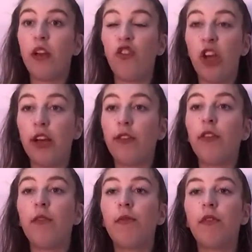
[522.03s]

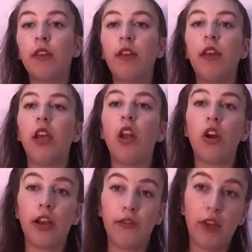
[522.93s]
jazz. You
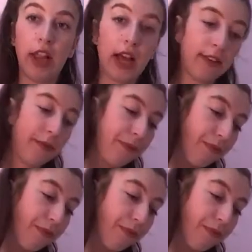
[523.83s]
log every class,